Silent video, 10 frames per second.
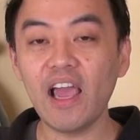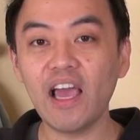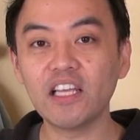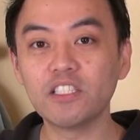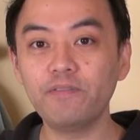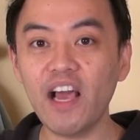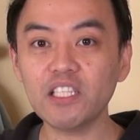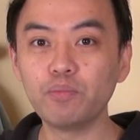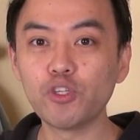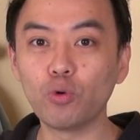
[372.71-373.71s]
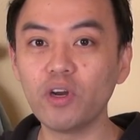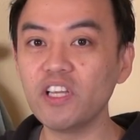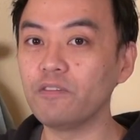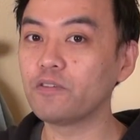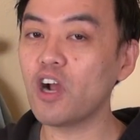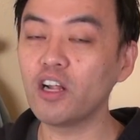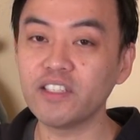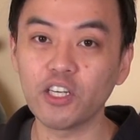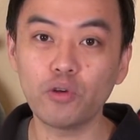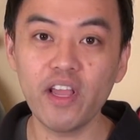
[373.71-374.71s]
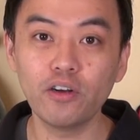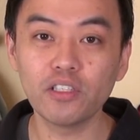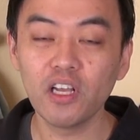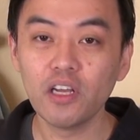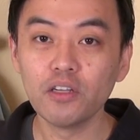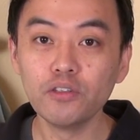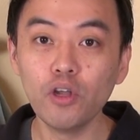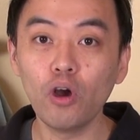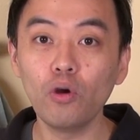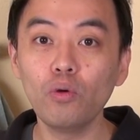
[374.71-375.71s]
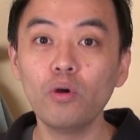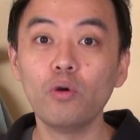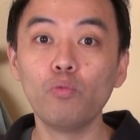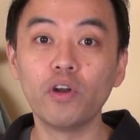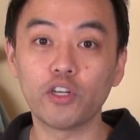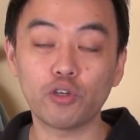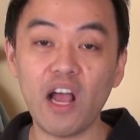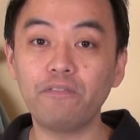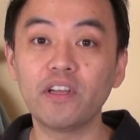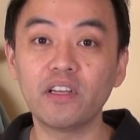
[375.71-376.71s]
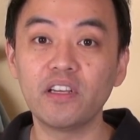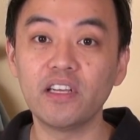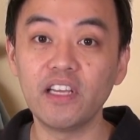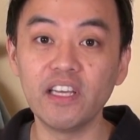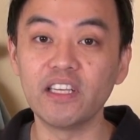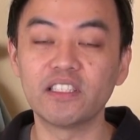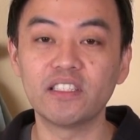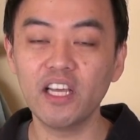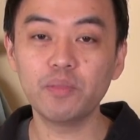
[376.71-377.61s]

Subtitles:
as the vast majority of content creators know where the traffic is.